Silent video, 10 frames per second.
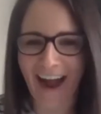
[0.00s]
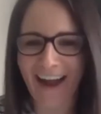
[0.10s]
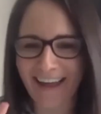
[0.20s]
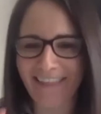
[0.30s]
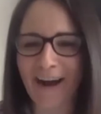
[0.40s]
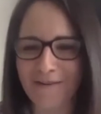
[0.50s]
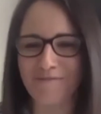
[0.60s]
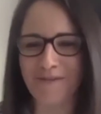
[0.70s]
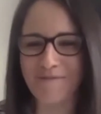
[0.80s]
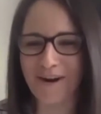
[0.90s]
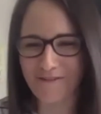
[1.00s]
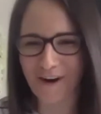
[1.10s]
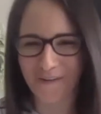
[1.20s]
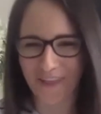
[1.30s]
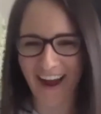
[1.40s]
alley. That would be my
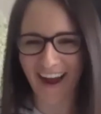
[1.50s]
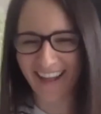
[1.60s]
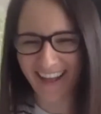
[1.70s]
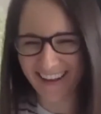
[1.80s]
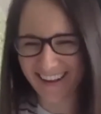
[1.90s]
role there.